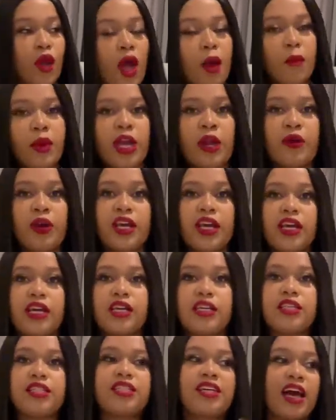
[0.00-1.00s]

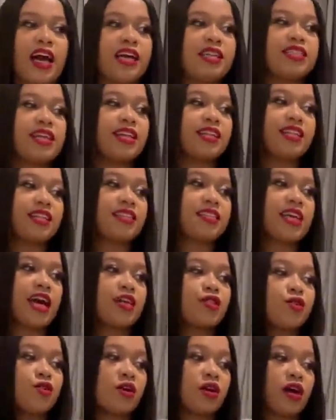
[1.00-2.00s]
Period. Guys, at least I
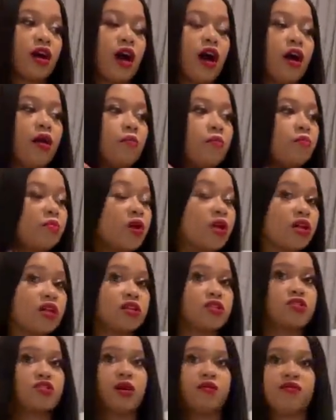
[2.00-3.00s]
took
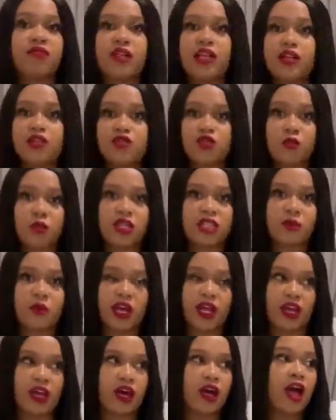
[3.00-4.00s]
pills, so I'm feeling so much
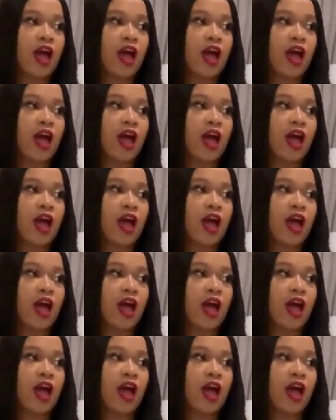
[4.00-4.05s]
better.